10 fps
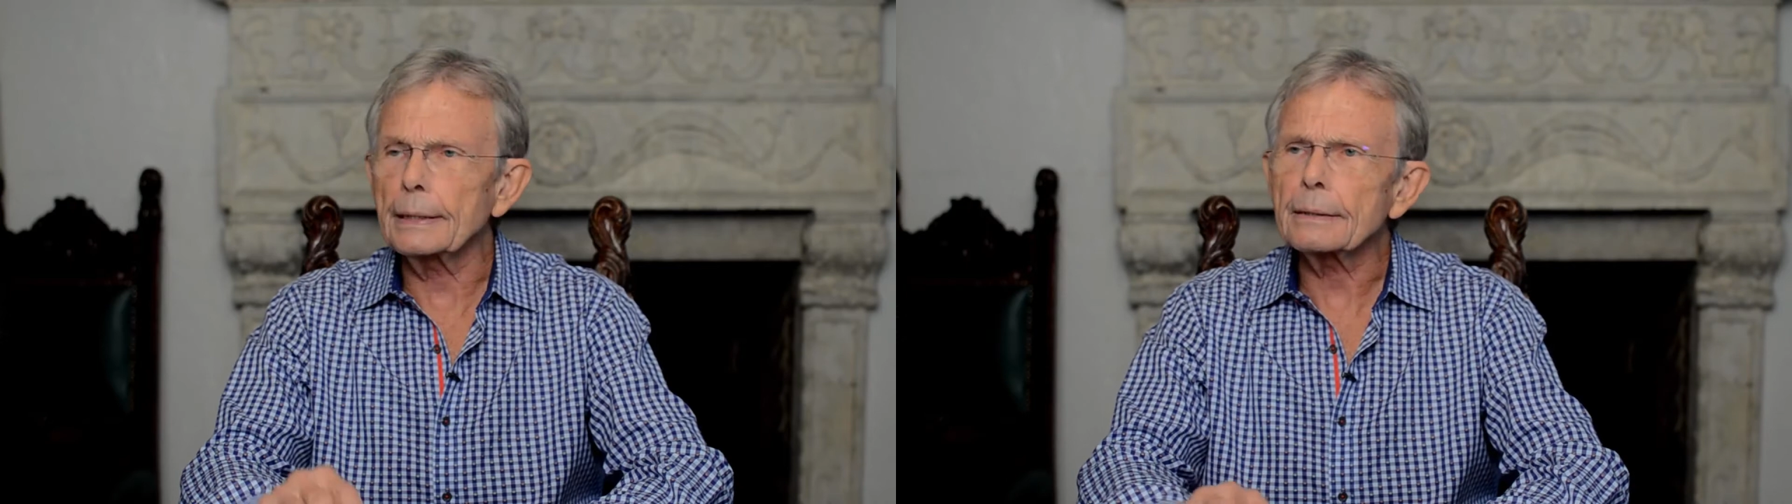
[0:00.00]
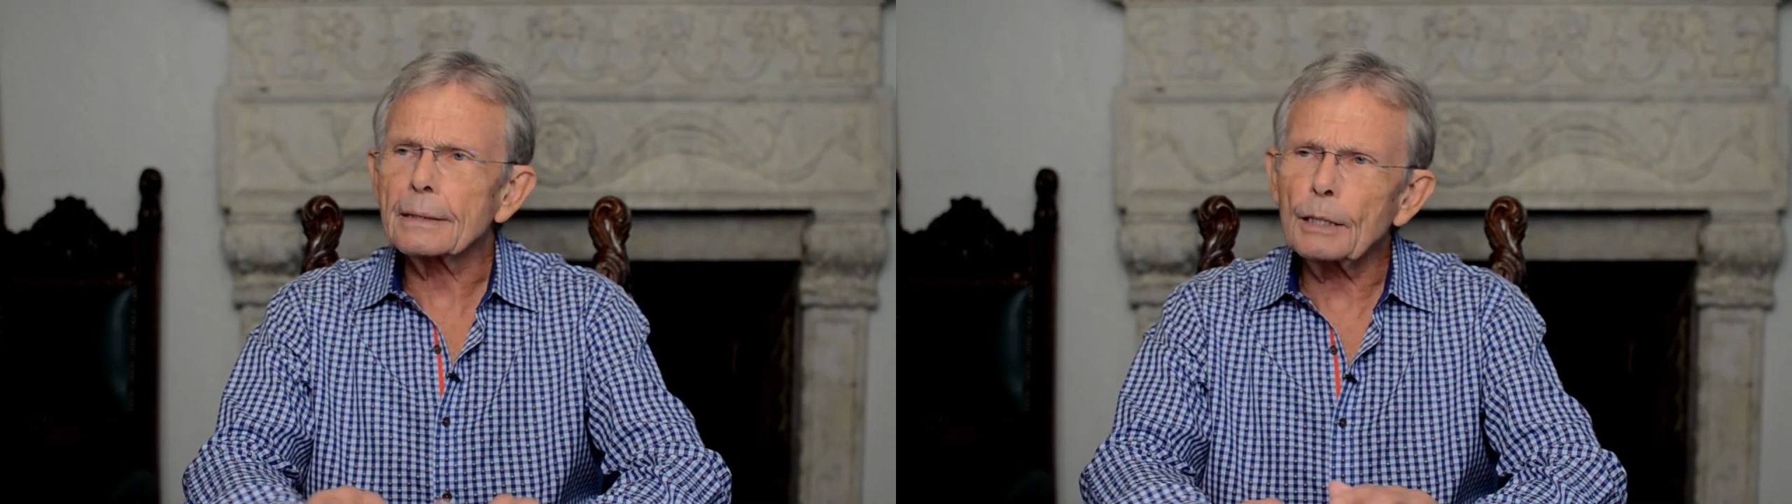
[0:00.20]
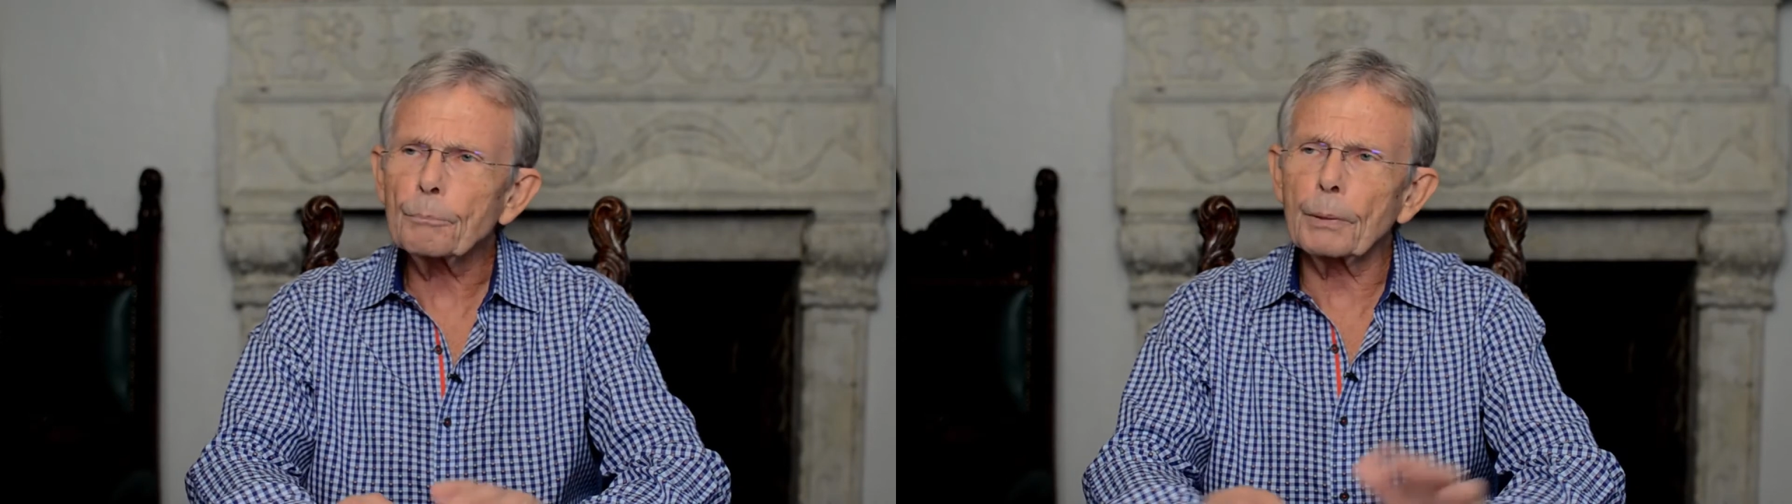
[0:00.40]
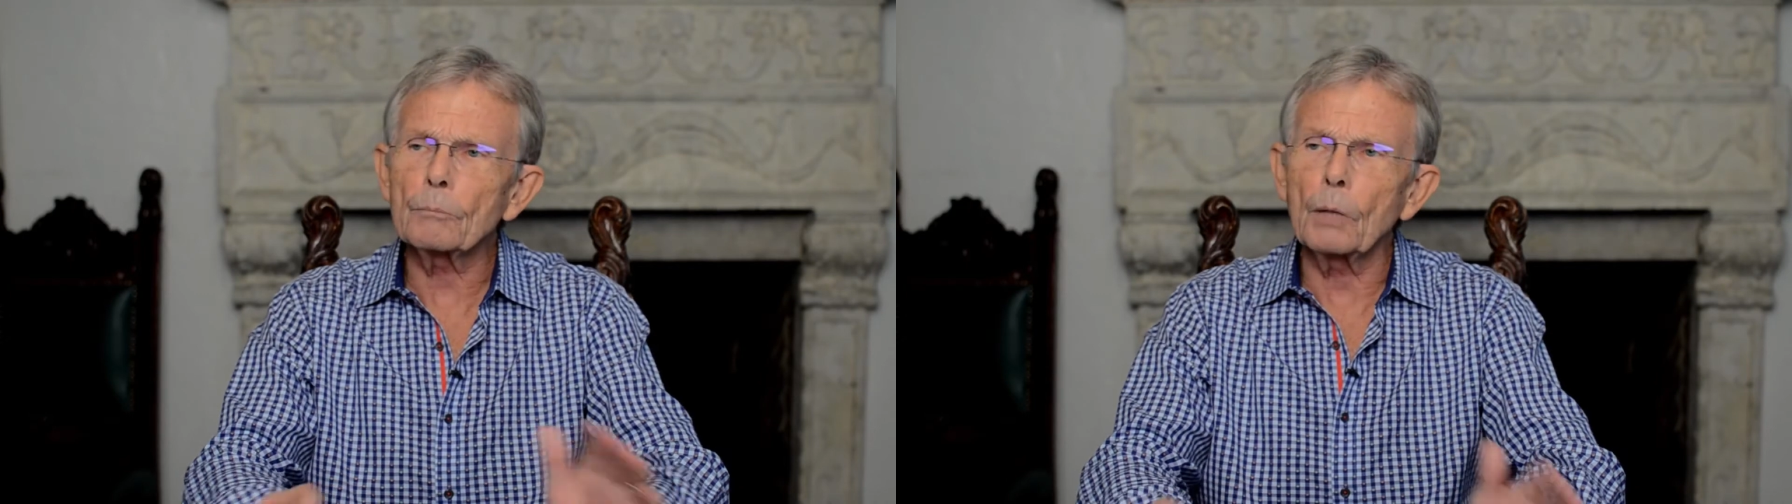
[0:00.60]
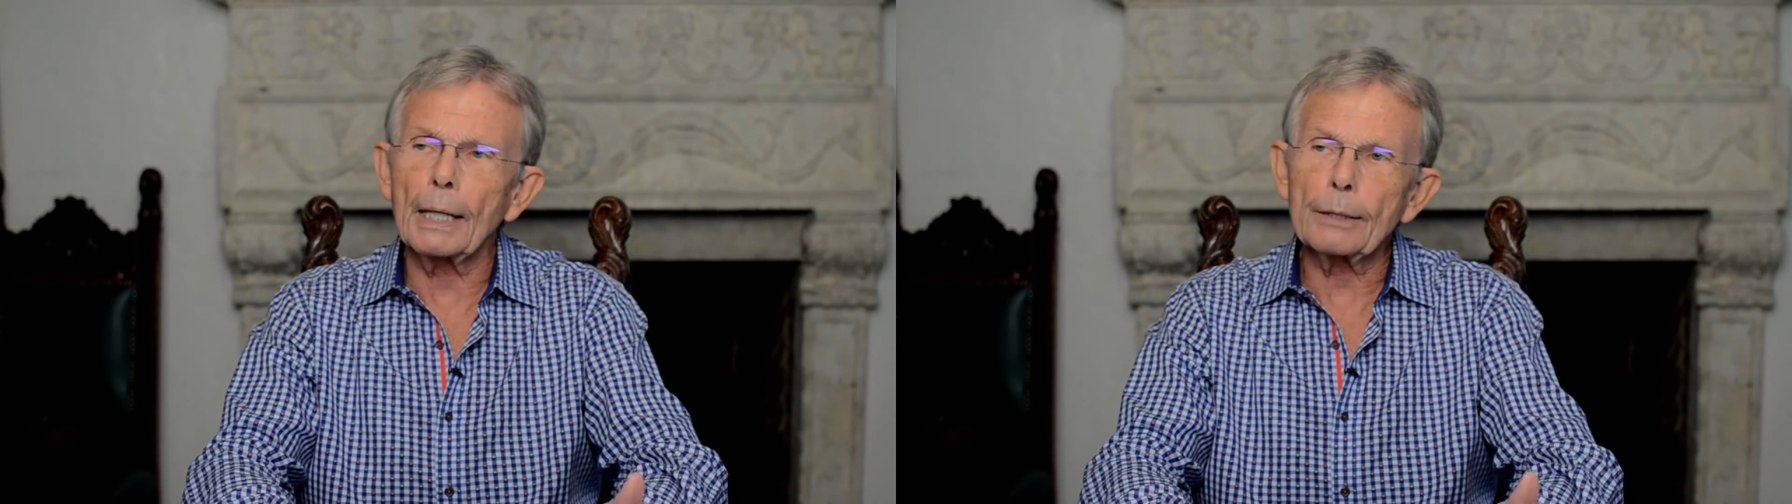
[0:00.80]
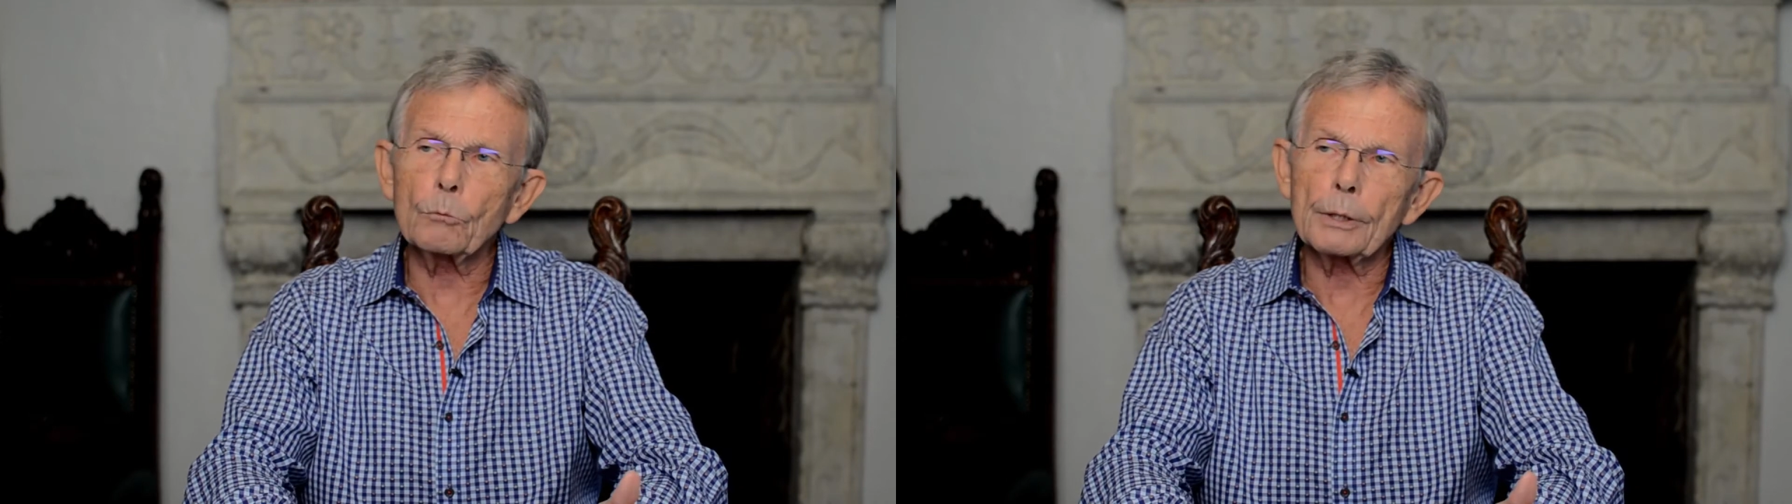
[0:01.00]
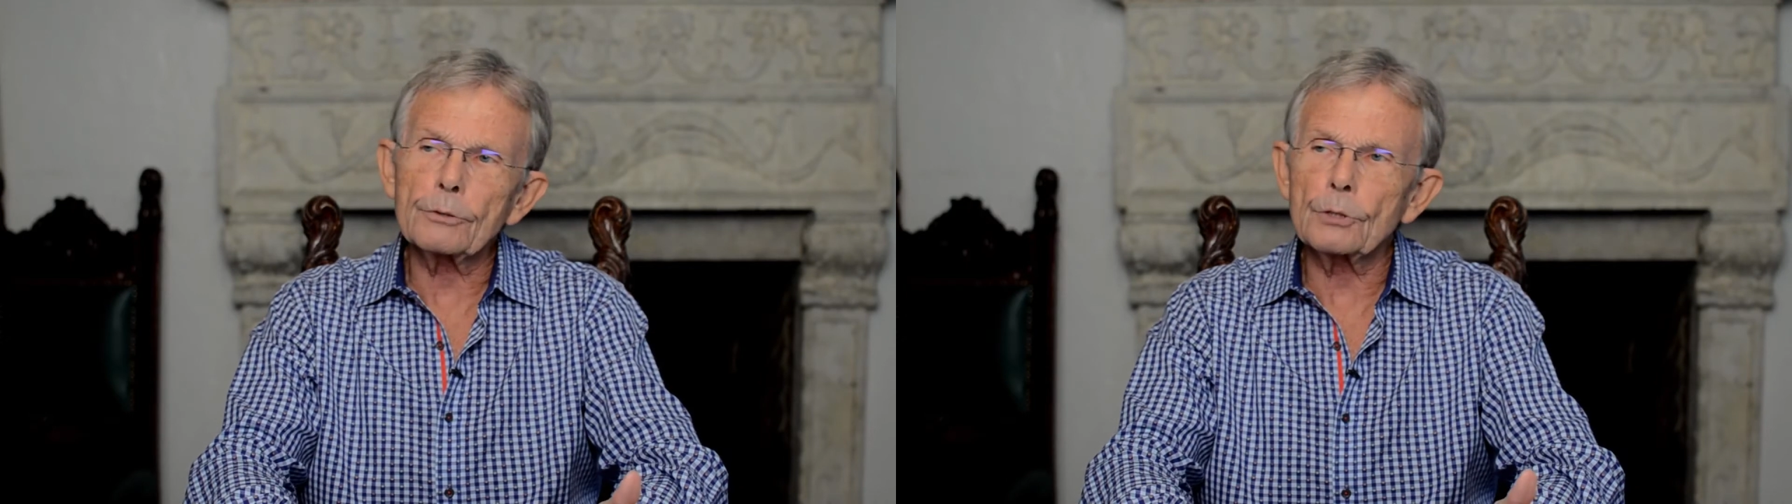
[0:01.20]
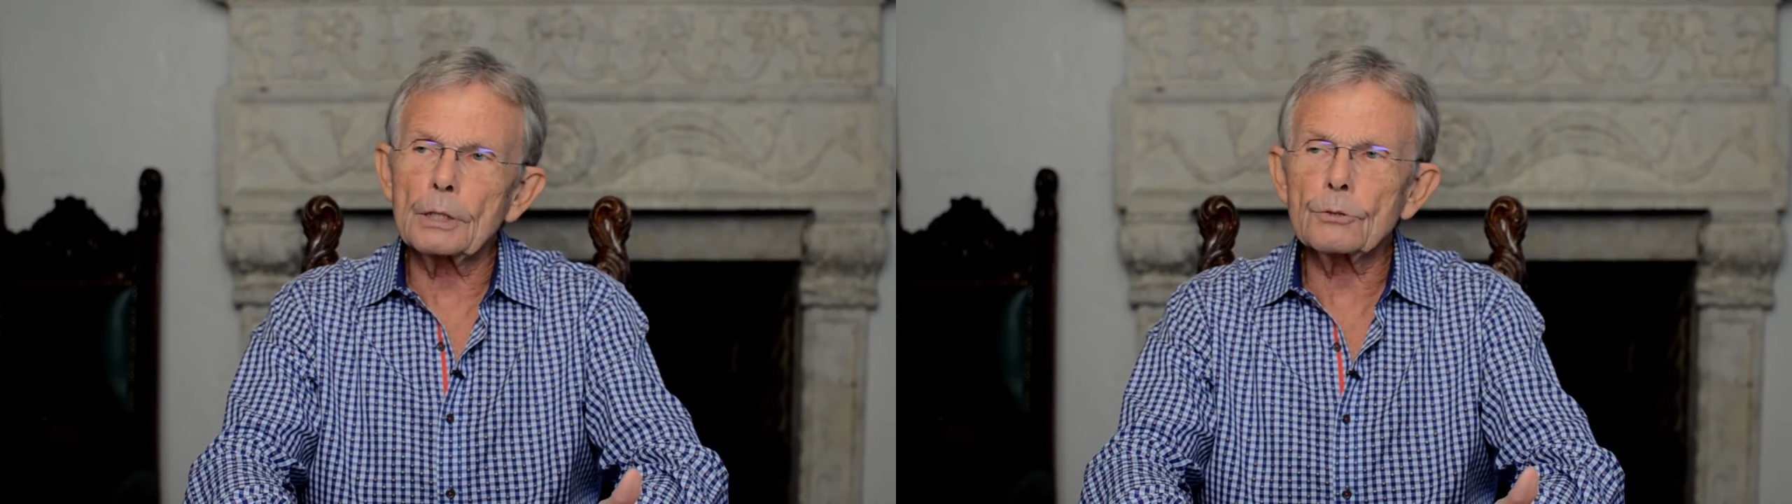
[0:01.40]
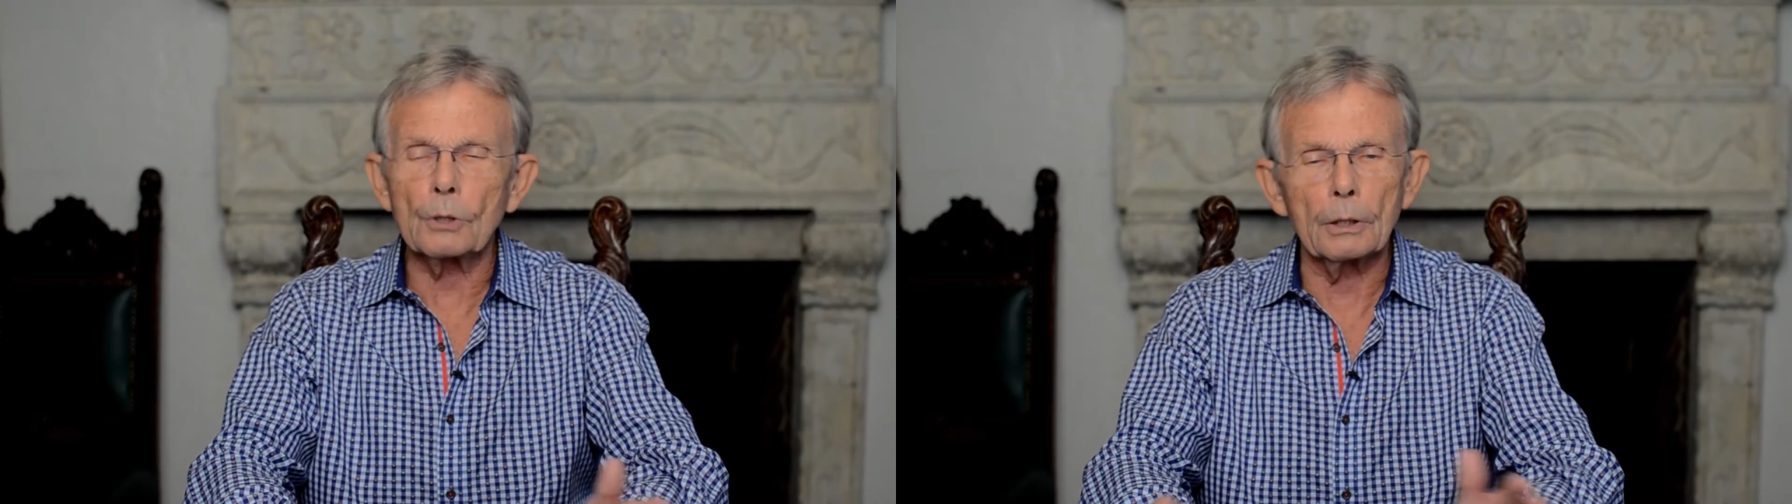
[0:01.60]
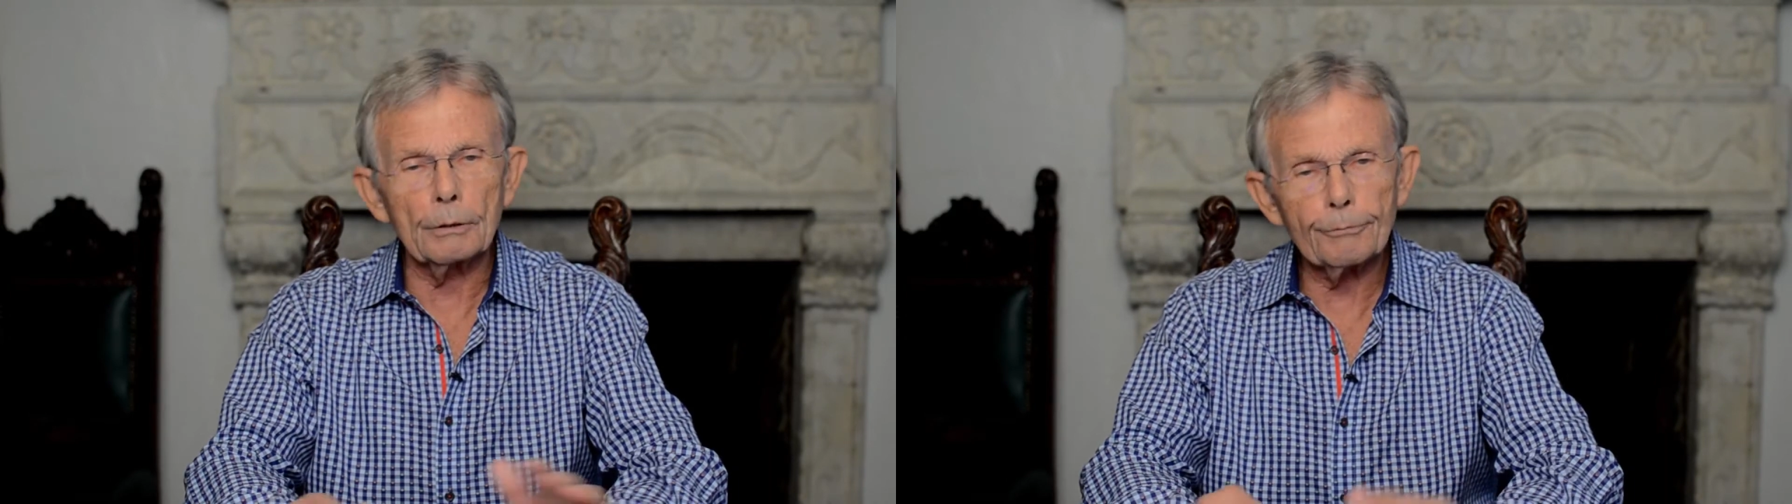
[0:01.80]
and keep in mind what's seasonal. If